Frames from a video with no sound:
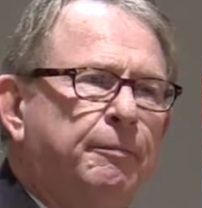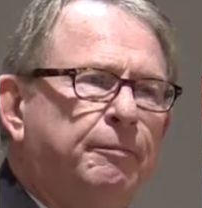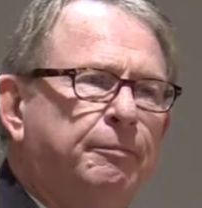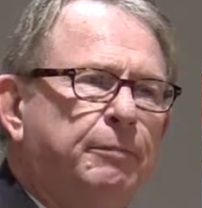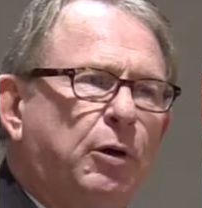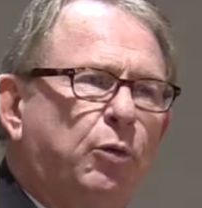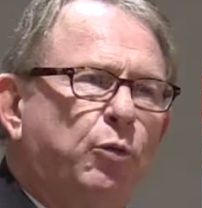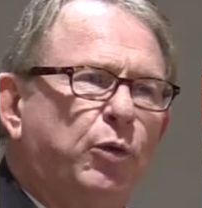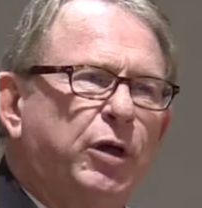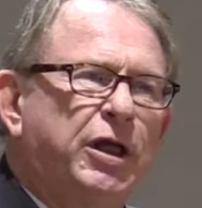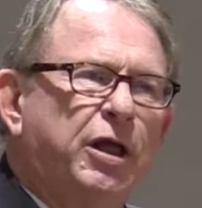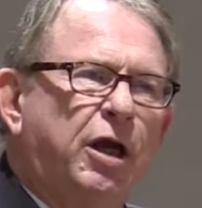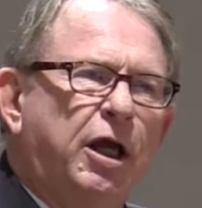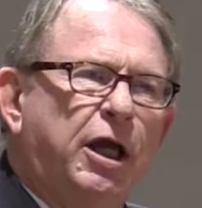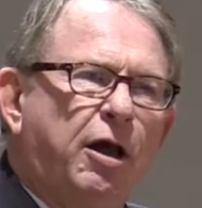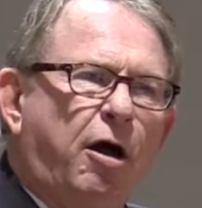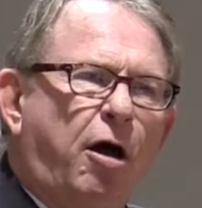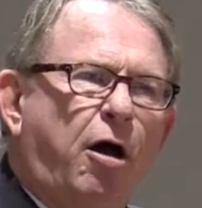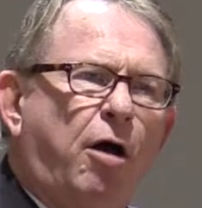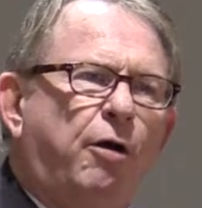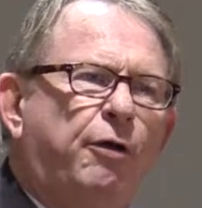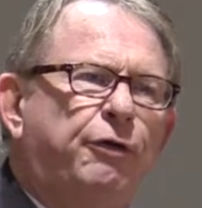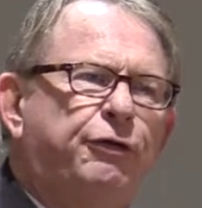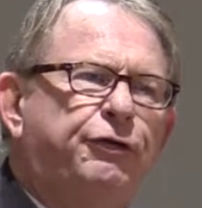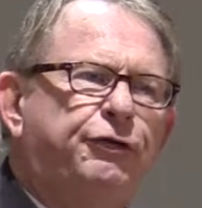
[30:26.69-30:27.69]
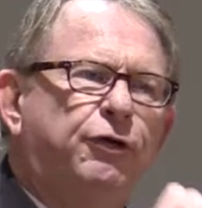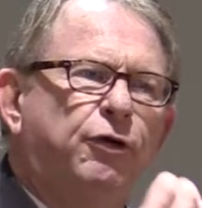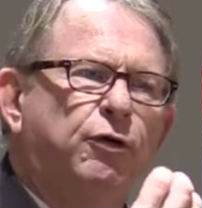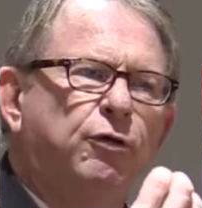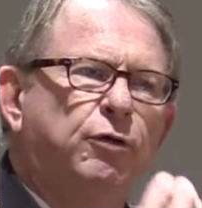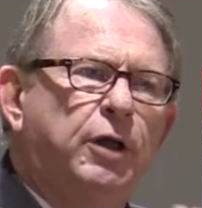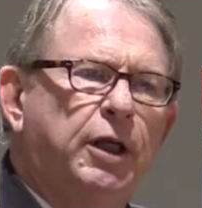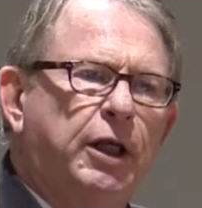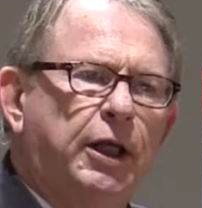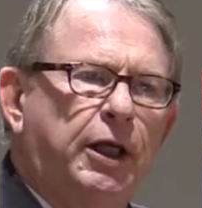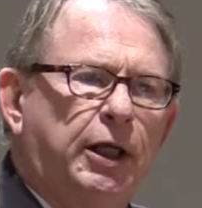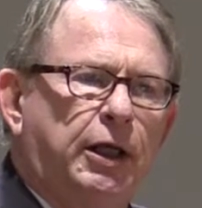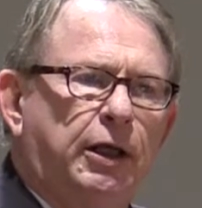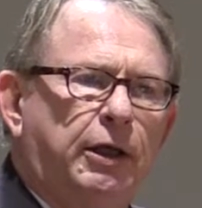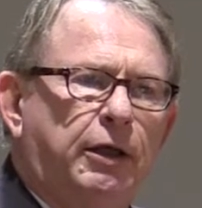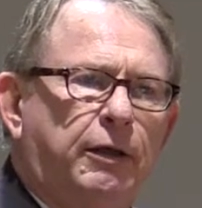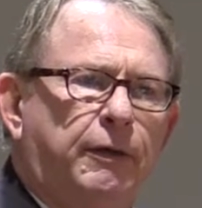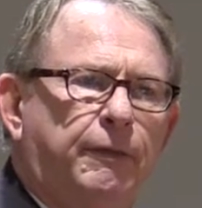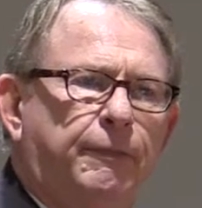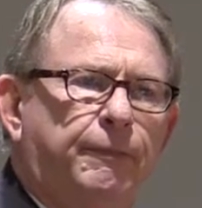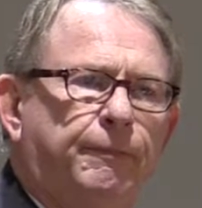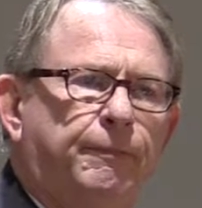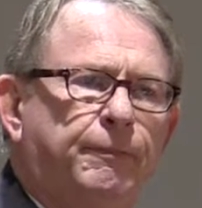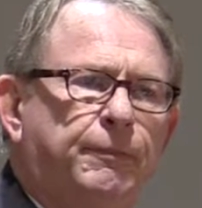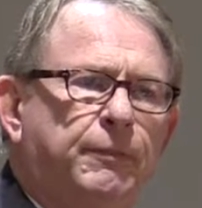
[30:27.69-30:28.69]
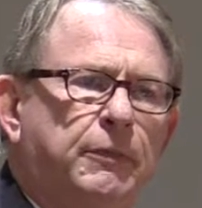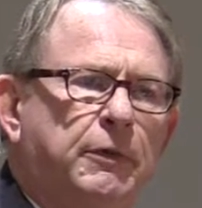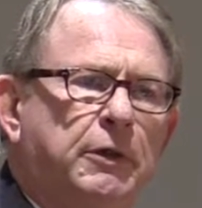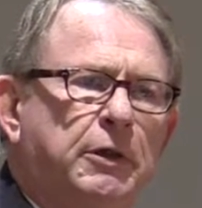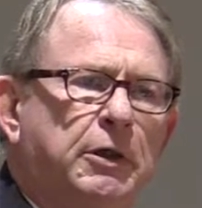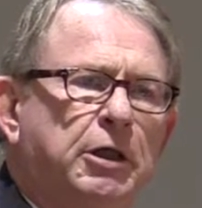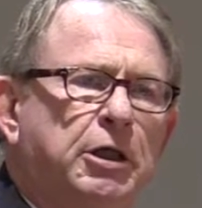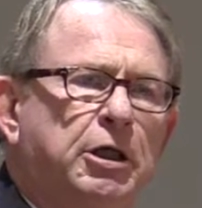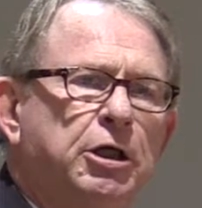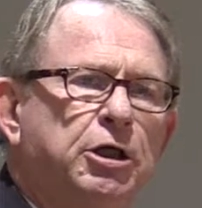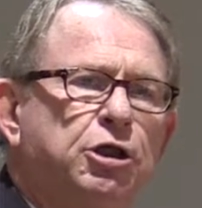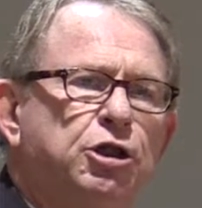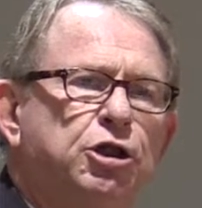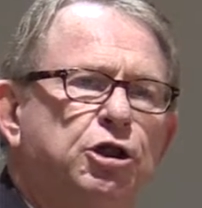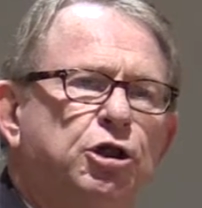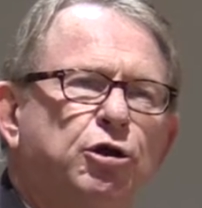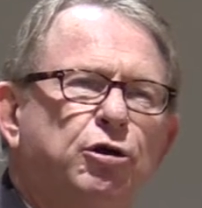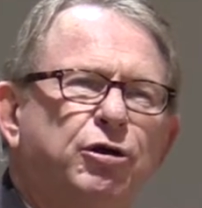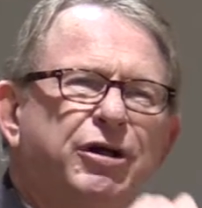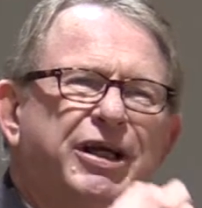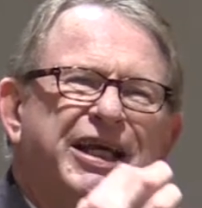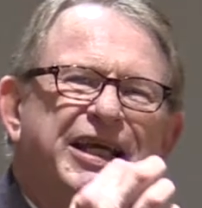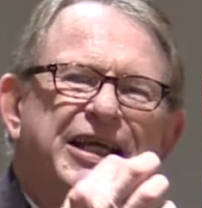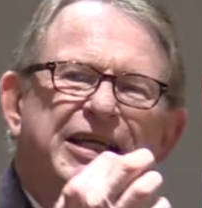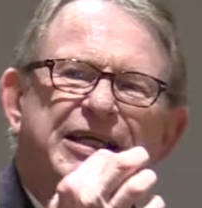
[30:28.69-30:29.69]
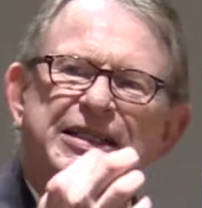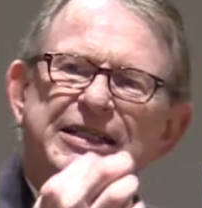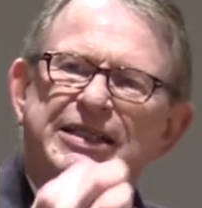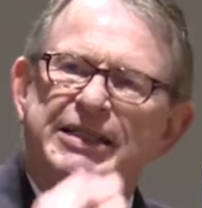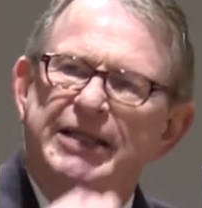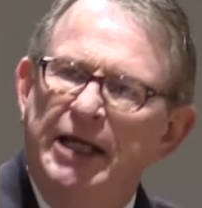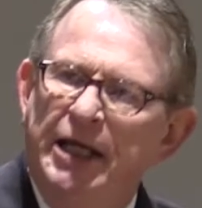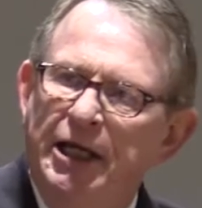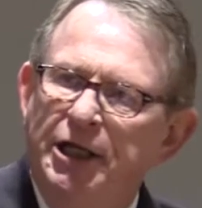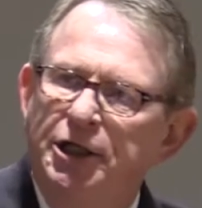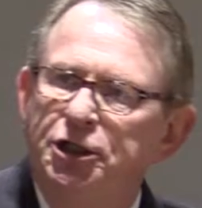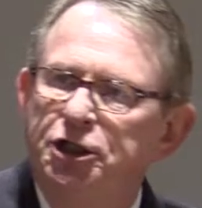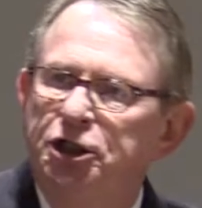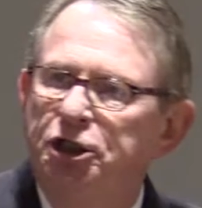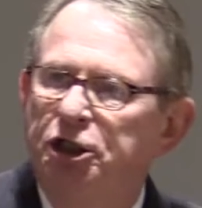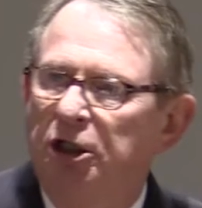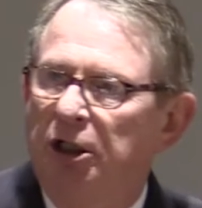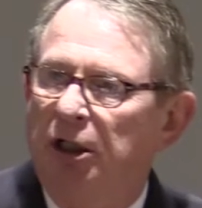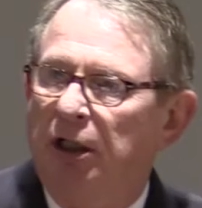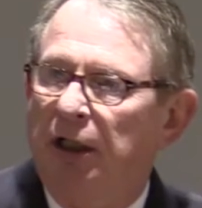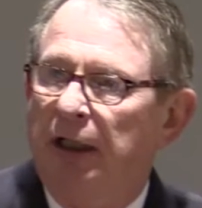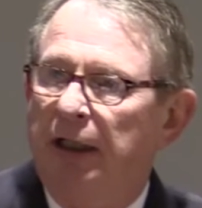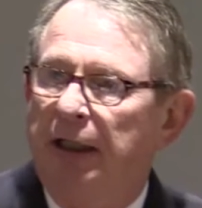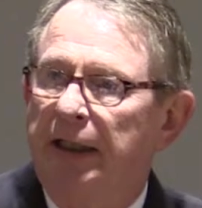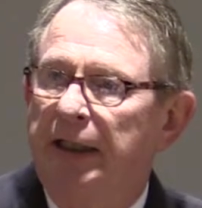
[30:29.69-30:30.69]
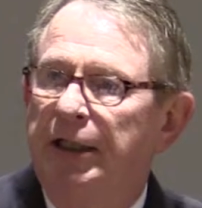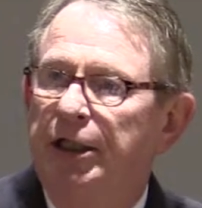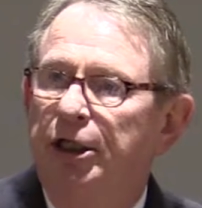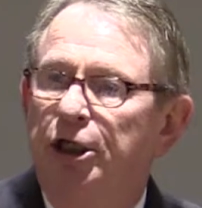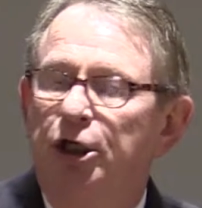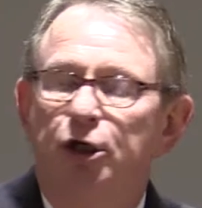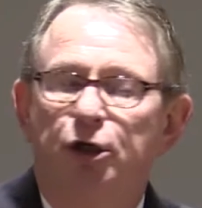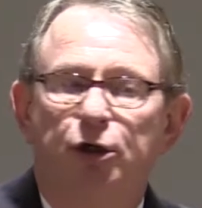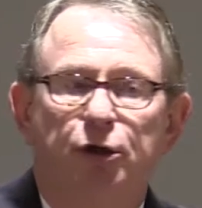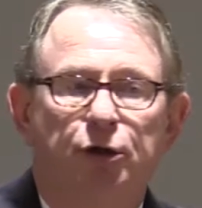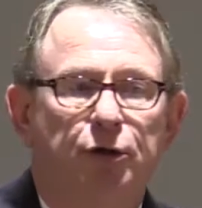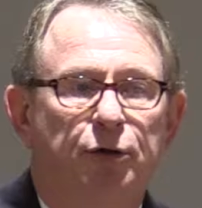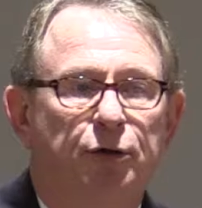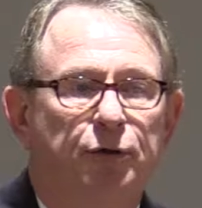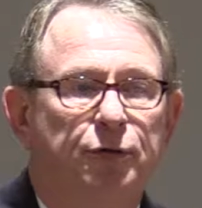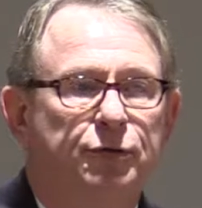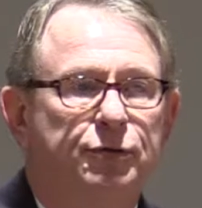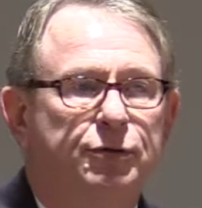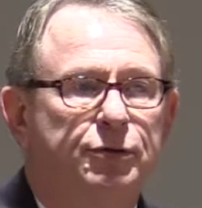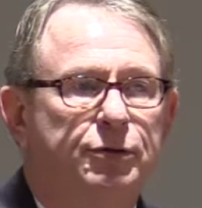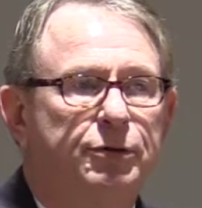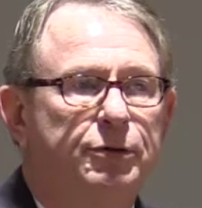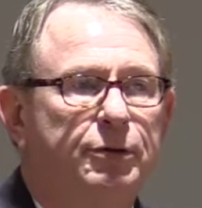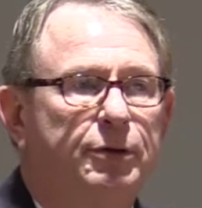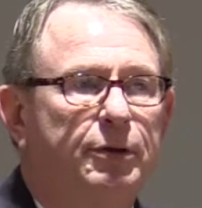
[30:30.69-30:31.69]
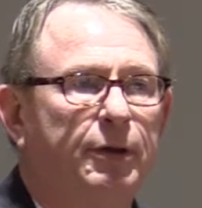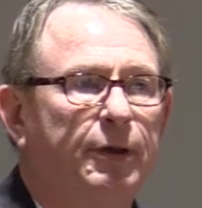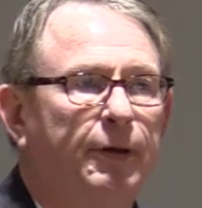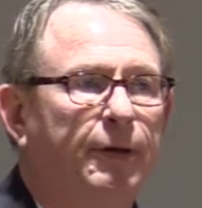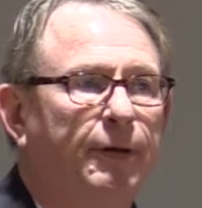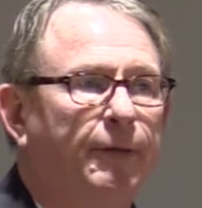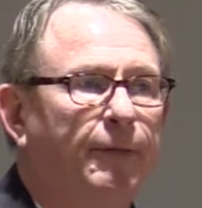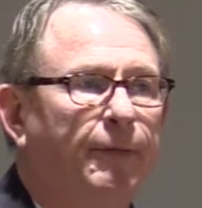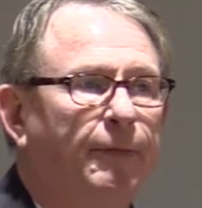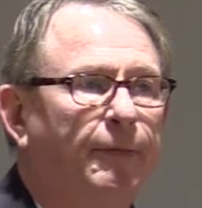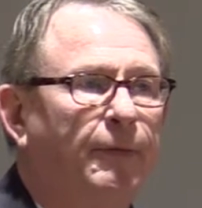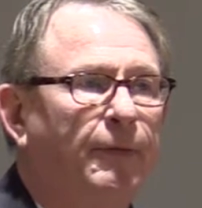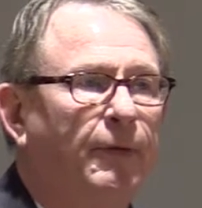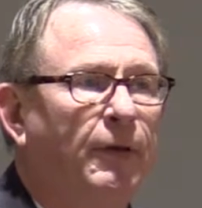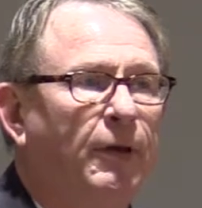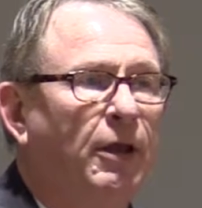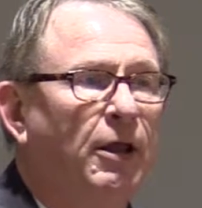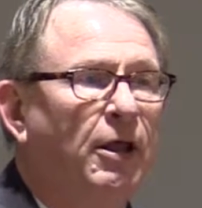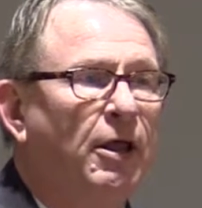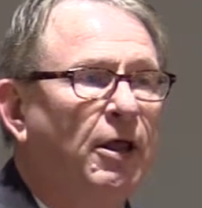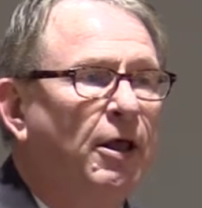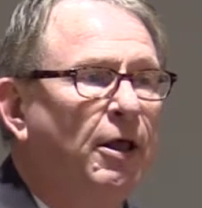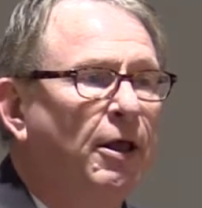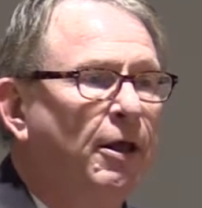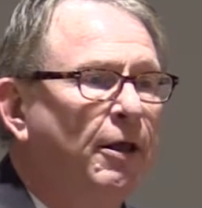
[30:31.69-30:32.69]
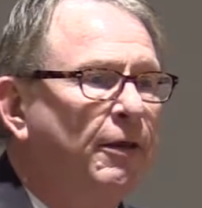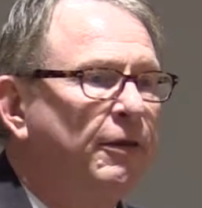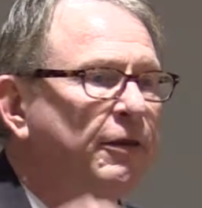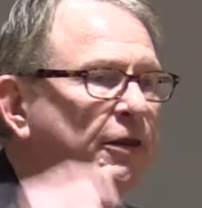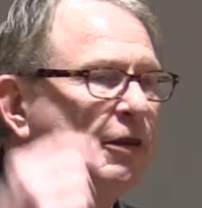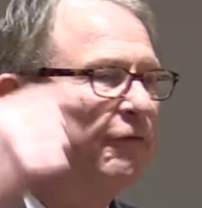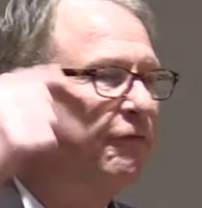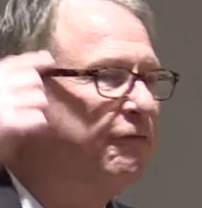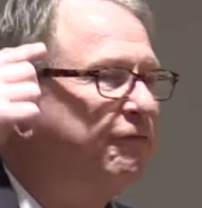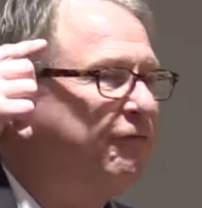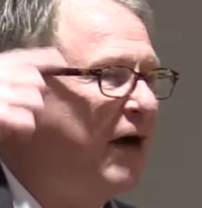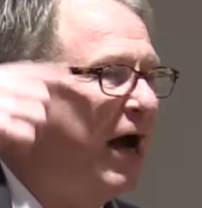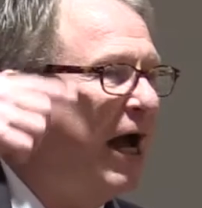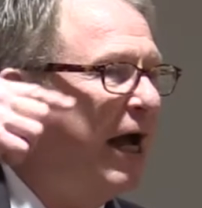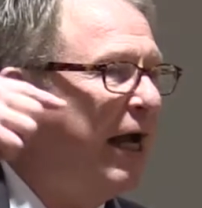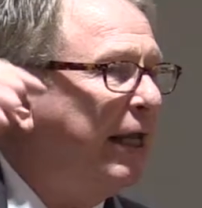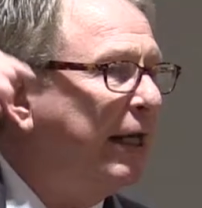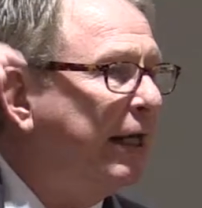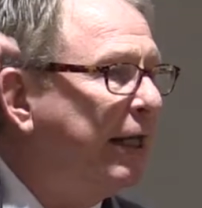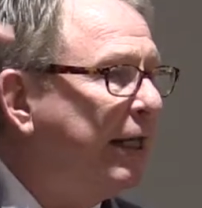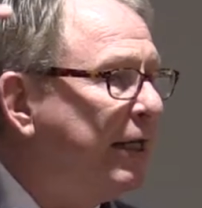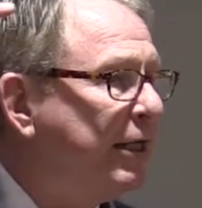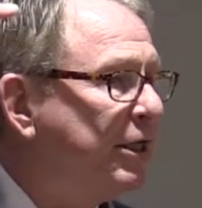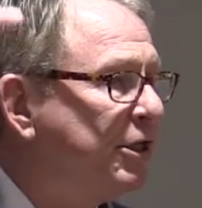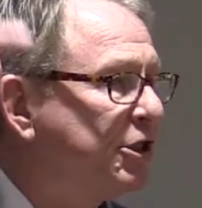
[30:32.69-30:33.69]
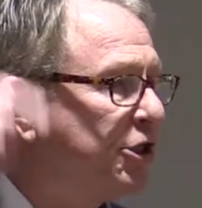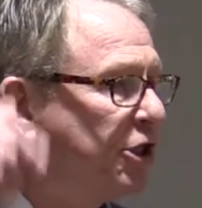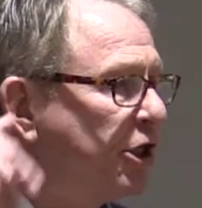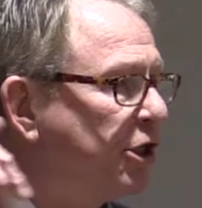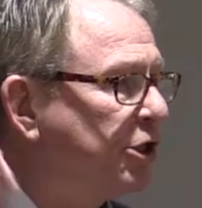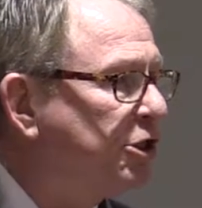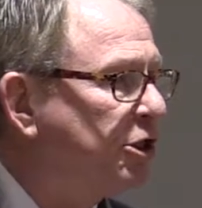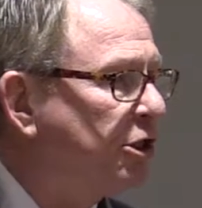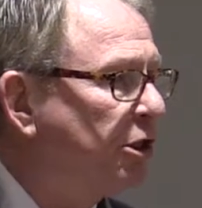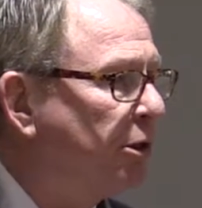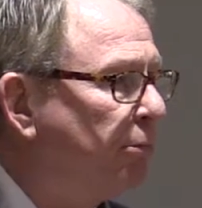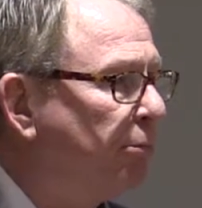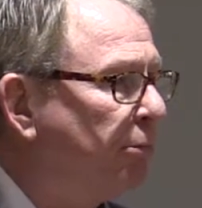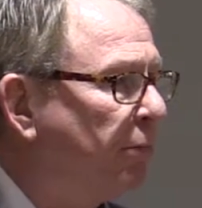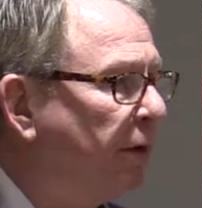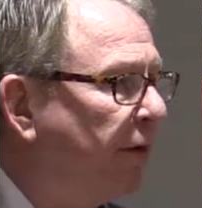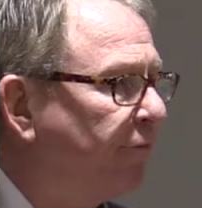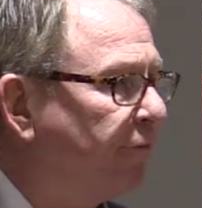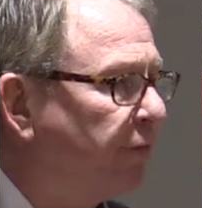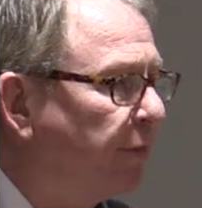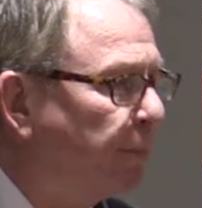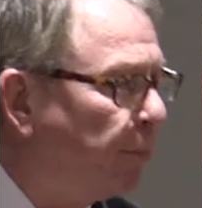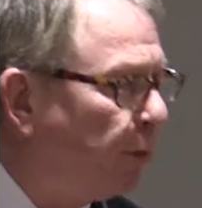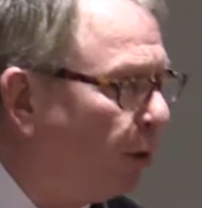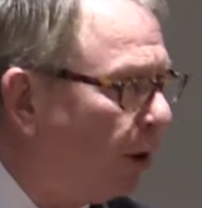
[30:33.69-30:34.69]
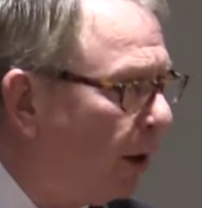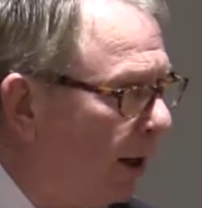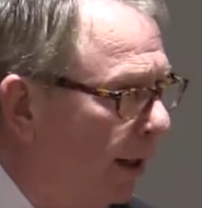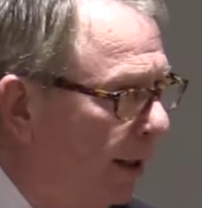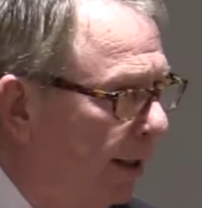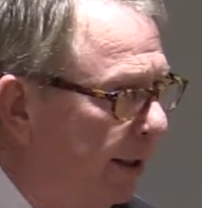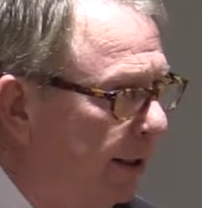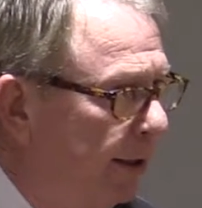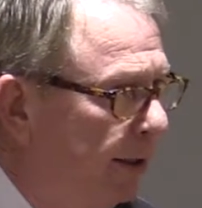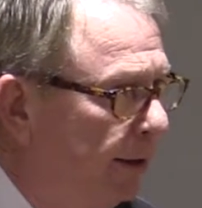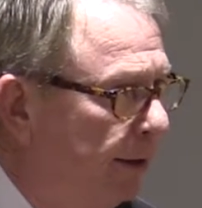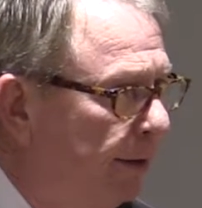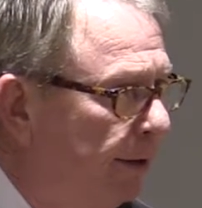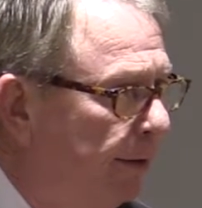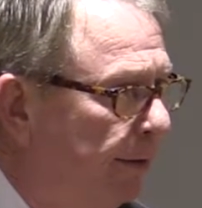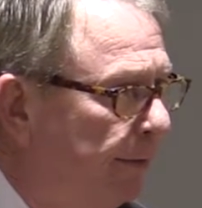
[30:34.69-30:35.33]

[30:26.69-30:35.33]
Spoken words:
But we also need to intentionally use the filing system of the brain.